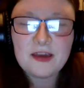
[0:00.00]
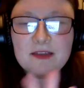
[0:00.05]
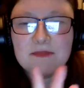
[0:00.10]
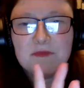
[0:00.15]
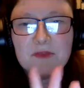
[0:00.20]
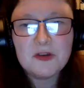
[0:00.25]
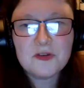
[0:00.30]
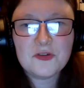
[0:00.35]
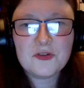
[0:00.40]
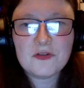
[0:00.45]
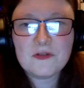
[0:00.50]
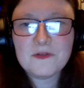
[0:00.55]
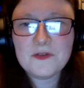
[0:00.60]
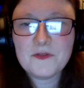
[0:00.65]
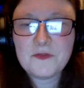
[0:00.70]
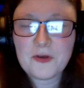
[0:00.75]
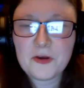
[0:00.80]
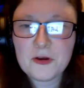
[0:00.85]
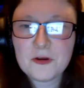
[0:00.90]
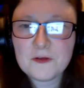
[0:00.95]
I'm not sure if
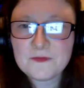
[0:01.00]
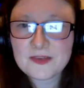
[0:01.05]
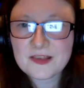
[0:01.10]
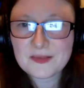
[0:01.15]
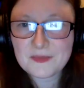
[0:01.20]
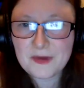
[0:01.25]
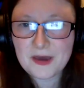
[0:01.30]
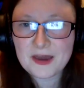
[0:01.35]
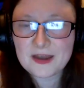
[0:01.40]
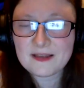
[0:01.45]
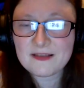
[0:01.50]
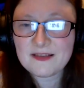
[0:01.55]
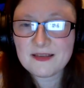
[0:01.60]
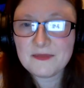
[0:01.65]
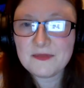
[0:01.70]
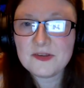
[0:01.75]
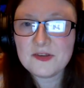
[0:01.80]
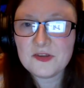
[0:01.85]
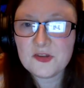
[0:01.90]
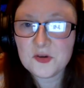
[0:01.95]
you've heard of this man. His
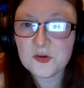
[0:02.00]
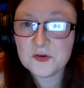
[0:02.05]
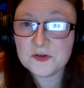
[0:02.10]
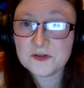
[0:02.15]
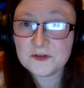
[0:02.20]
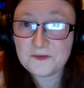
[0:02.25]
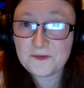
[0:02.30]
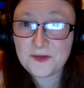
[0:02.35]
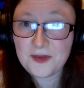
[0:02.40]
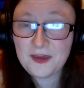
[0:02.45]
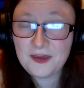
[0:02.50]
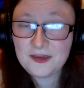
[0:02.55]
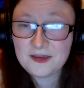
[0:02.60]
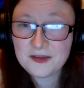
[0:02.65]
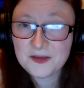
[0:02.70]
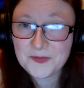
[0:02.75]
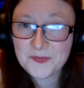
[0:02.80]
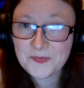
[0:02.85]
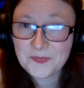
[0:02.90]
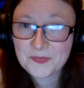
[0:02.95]
name is Joe Duffy.
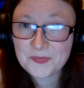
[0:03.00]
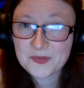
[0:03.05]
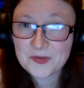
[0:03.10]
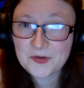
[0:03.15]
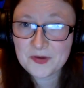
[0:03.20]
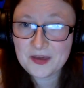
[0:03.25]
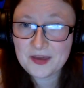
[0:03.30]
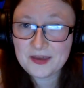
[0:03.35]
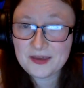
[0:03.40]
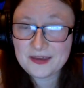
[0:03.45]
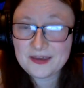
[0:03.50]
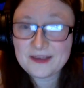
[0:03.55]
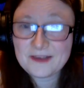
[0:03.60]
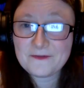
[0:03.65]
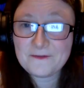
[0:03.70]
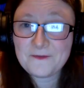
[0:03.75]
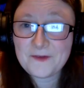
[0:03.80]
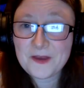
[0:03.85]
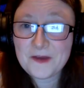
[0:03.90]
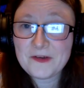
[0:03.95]
Okay, he's
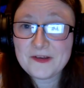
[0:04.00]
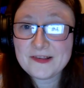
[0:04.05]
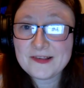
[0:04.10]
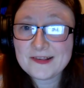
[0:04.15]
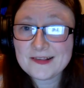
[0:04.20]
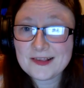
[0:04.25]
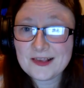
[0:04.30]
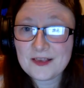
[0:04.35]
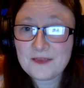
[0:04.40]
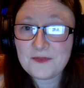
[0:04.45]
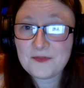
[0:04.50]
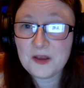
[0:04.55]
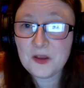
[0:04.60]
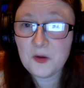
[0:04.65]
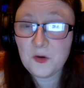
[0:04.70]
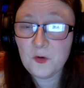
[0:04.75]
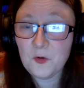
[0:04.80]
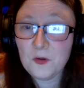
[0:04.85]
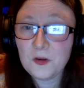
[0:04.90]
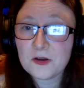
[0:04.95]
a very successful
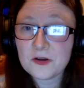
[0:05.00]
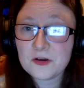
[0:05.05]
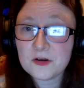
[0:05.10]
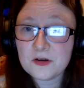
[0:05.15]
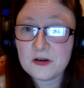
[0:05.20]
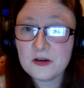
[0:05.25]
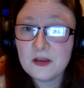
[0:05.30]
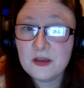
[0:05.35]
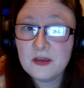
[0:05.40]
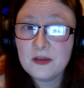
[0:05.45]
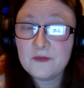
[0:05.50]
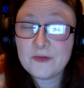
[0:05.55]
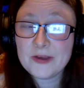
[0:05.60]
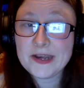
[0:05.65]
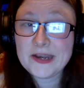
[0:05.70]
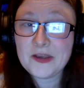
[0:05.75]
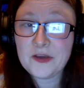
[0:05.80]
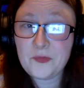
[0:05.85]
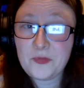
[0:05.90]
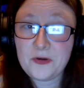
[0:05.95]
older
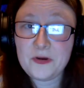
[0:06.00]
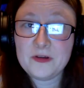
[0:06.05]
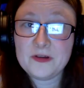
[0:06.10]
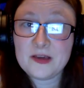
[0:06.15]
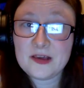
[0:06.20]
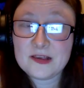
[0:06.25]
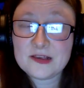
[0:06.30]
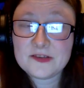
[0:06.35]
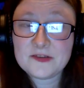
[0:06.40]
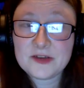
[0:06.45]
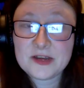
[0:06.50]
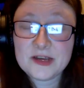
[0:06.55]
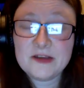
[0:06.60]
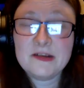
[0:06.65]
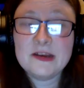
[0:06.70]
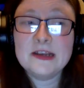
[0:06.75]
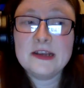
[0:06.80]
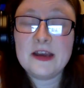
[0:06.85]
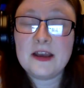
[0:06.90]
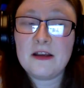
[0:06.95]
radio broadcaster
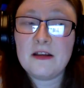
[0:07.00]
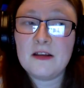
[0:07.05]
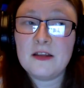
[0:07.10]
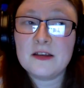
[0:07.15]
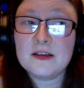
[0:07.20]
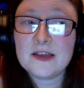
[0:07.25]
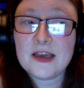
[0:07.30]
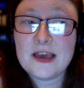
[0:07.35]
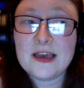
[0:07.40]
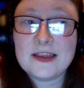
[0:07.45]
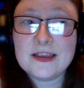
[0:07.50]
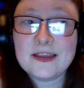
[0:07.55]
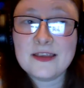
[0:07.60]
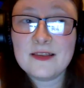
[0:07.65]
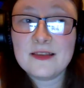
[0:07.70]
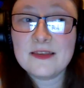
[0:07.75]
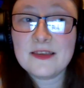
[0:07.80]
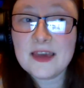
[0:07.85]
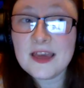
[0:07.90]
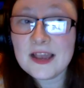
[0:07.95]
here in Ireland, and
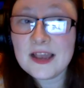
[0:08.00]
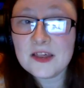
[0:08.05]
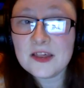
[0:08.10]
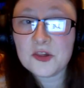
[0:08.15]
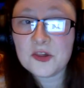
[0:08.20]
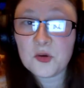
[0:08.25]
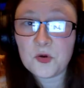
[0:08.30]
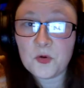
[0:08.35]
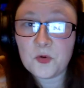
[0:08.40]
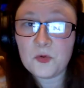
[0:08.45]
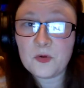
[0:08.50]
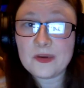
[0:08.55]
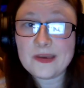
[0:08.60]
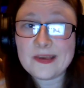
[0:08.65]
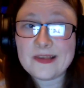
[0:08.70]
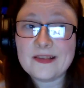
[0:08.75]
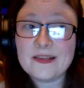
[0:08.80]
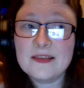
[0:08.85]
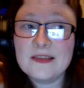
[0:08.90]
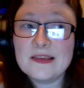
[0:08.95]
his daily show
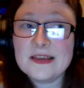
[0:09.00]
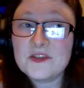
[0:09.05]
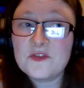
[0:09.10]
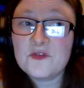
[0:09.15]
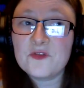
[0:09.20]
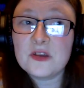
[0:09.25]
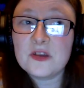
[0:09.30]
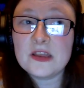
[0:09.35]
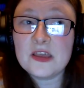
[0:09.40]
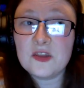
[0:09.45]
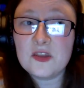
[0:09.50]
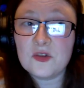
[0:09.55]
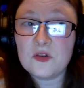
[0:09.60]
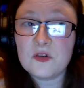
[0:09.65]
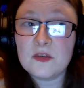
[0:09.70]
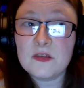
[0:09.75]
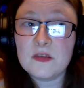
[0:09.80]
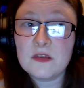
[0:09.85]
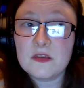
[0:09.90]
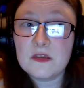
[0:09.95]
is literally
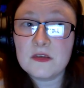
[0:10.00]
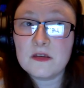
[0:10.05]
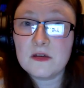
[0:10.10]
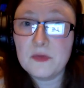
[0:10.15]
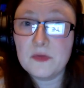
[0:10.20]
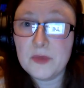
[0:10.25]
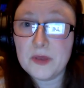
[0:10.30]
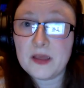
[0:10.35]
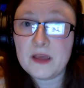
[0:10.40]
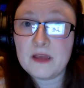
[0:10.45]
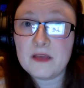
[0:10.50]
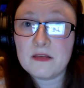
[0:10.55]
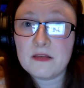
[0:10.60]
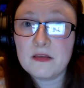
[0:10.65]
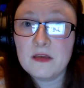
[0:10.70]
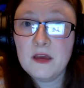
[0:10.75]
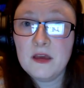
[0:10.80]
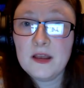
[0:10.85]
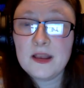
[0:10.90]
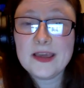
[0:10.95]
just complaints.
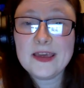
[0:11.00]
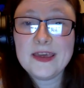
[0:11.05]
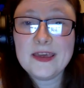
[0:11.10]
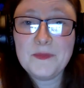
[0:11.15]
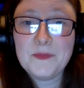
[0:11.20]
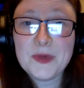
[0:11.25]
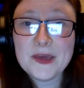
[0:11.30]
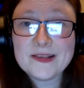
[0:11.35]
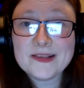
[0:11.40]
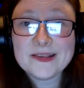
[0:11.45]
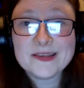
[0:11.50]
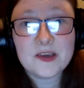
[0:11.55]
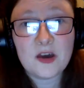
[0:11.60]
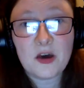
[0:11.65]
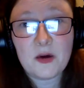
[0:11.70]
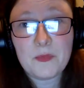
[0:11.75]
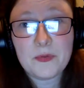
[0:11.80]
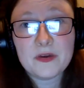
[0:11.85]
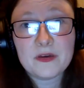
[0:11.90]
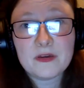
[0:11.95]
Like he picks a
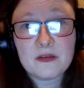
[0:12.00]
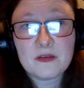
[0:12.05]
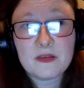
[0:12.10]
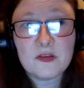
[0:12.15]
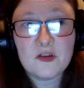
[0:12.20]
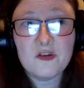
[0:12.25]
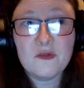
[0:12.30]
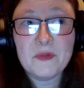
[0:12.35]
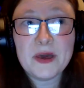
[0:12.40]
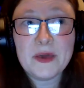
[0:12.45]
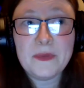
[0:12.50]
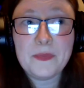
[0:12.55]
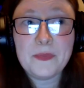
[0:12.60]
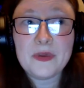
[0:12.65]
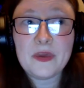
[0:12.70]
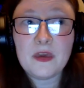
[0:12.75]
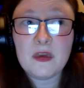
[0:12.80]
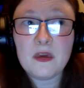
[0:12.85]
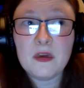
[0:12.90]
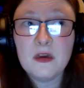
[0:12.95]
topic, so it might
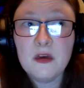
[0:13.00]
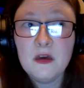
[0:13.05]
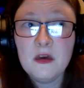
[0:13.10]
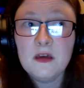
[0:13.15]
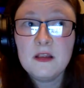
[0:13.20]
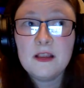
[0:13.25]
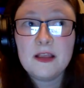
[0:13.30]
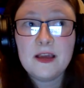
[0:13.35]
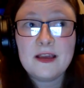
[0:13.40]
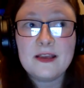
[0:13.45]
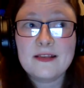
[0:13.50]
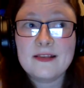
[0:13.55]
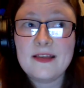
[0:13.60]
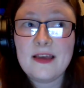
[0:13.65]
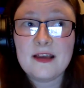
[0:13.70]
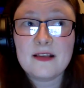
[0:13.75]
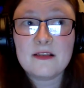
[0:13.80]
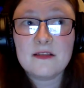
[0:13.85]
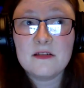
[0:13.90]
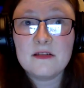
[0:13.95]
be like
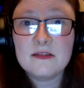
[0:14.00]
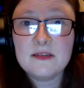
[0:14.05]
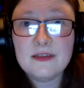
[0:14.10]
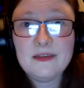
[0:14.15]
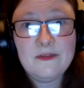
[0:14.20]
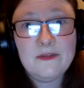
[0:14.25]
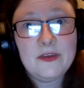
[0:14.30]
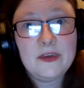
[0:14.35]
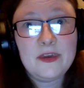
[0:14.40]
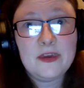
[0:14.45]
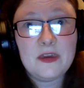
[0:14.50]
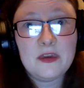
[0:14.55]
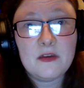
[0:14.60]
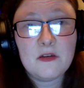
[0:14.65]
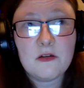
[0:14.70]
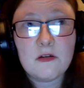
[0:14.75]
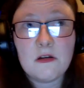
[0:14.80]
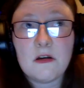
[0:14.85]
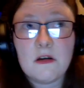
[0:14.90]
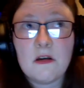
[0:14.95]
sex on TV
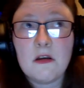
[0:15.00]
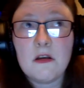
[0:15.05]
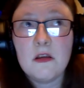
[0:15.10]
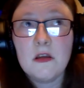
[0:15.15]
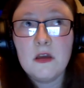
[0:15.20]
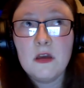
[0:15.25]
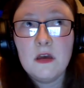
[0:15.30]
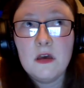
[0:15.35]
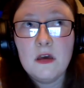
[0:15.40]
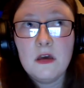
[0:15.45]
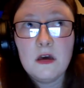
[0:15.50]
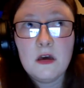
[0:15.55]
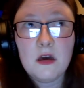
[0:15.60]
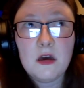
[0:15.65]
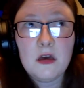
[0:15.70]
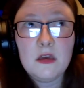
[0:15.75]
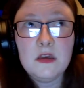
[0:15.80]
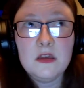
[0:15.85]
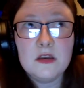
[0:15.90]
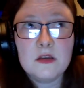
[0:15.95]
or
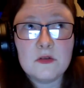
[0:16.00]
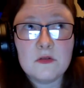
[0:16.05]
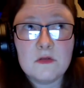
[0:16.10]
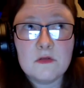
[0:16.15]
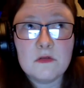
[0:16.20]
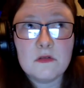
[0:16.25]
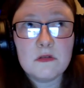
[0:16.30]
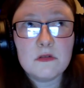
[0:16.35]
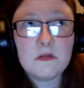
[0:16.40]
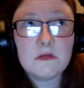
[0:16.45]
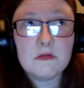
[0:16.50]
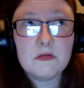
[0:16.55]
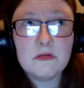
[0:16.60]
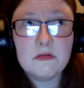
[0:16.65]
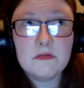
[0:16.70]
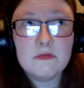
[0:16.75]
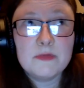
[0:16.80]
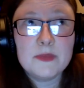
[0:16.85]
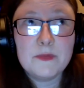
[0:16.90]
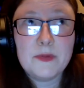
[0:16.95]
you know
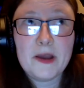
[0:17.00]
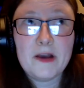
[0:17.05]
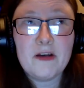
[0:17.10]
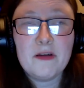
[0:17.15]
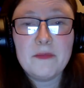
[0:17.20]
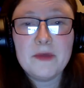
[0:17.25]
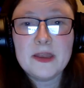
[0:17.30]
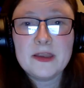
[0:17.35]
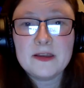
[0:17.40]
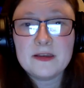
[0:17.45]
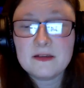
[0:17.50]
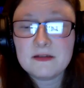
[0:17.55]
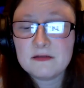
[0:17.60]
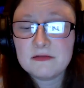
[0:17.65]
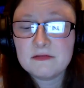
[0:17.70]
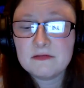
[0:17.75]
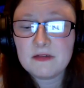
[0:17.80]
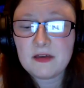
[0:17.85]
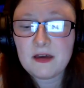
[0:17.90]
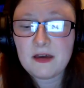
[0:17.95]
the
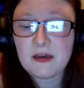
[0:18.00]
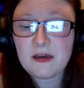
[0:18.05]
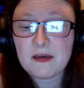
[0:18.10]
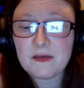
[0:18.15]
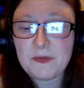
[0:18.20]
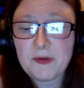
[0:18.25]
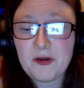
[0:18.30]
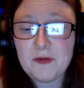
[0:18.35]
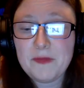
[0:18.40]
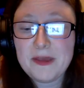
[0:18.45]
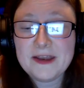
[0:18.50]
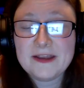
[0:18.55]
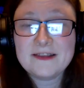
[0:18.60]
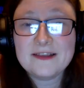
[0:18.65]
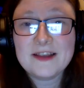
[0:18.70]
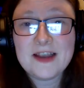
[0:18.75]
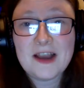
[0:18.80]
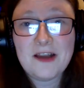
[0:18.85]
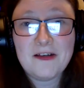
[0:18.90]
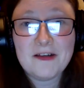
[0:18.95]
paramedic uh,
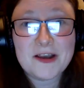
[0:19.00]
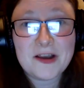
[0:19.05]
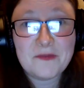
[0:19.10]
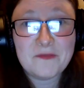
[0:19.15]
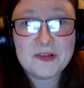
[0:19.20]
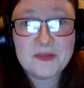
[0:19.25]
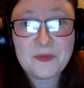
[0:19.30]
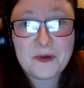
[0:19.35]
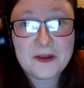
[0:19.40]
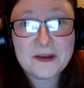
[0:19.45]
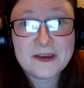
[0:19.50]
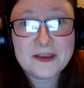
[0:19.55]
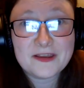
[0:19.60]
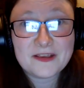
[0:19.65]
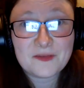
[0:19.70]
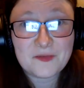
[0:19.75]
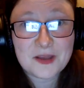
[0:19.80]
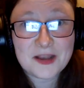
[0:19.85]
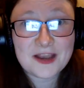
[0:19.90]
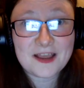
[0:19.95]
paramedics in Ireland aren't responding
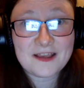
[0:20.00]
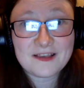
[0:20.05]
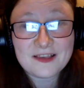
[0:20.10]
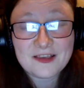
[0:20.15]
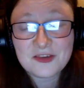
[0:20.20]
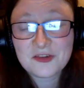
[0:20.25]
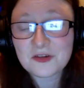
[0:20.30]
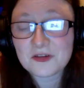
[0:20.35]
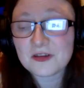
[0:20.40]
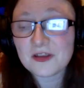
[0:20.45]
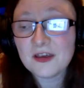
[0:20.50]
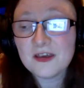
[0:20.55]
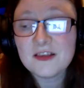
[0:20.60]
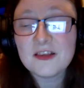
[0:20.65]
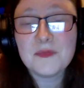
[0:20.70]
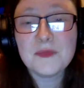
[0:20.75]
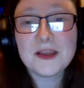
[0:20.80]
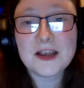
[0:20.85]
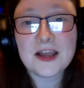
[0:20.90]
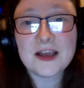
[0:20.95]
as quickly as they should
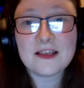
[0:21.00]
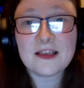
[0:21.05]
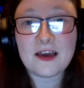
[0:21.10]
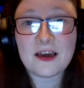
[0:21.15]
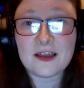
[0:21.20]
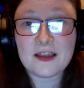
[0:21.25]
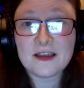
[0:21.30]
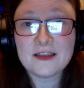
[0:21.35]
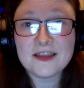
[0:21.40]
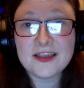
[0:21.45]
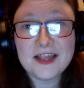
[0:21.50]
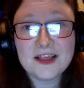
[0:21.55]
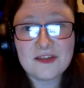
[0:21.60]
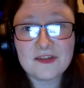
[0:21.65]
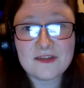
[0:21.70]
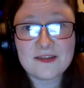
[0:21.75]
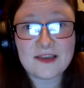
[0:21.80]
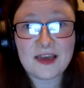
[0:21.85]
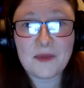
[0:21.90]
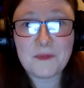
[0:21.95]
something like that and then he'll
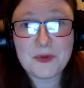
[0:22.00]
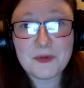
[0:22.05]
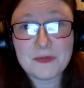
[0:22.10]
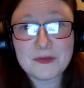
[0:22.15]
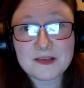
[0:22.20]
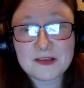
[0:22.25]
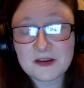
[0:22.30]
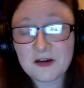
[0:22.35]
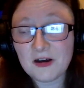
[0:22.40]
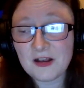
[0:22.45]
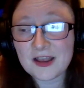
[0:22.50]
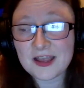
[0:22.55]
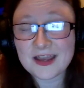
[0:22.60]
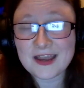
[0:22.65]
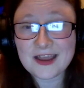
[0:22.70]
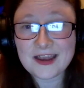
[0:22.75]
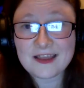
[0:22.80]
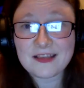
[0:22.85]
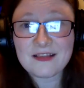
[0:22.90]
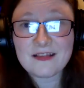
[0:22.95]
just get people to call
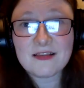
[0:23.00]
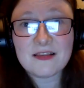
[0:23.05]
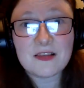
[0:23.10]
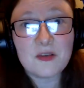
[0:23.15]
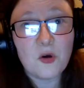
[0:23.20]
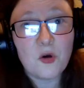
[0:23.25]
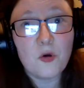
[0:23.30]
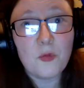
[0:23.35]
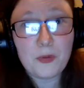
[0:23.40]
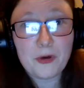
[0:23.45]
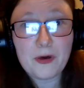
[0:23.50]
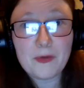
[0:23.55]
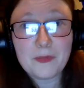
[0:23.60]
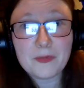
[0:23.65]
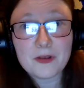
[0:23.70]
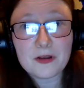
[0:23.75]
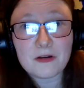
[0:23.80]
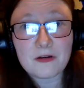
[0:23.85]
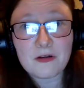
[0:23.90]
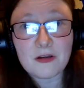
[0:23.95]
in and it's so
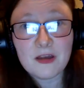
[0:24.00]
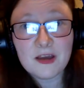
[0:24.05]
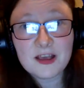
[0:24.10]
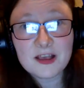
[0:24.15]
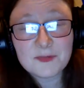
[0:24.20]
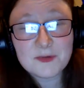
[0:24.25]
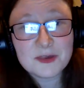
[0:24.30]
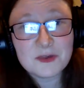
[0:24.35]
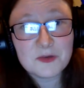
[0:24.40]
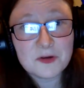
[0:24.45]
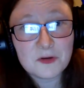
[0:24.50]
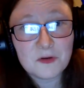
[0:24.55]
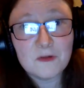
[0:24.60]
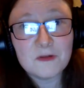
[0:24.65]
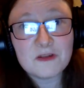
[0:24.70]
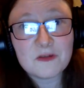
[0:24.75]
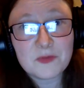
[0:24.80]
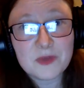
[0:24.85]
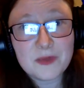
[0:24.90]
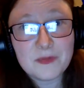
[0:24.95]
popular especially with
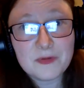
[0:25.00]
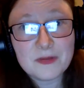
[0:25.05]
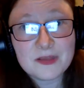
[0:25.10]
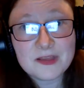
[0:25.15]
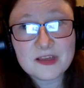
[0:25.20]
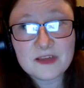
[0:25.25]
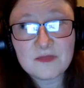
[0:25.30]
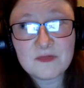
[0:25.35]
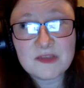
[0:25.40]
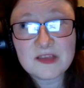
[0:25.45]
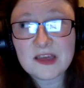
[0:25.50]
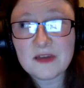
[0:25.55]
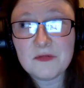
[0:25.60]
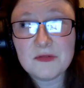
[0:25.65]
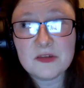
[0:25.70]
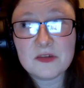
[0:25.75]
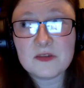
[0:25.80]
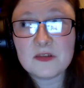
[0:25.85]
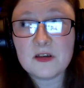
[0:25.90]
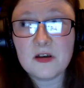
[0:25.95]
older people they they
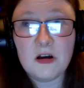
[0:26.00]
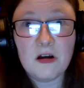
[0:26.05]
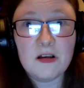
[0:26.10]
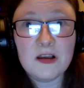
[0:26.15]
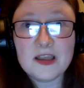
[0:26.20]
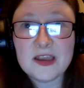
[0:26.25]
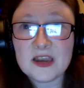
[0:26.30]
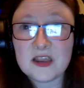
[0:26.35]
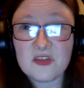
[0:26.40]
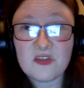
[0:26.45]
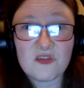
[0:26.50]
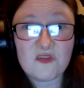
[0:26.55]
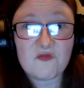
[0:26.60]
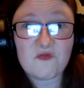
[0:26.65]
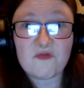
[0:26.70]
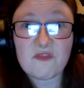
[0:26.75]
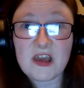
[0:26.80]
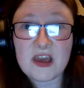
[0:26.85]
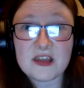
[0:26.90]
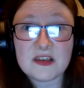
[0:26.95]
will just call in and
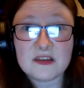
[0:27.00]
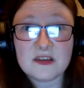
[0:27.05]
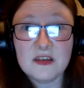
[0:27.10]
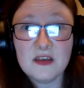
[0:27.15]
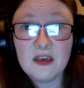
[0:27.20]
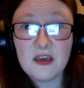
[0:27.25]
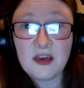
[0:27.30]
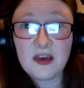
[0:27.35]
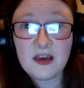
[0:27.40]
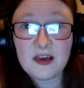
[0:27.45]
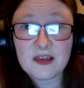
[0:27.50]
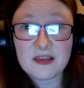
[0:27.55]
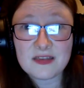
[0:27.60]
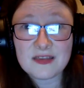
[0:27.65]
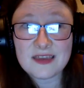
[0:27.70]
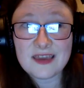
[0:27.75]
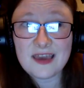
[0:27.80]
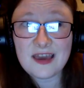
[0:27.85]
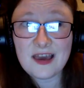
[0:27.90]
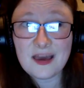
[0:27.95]
just rant
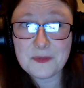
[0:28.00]
and they mm-hmm.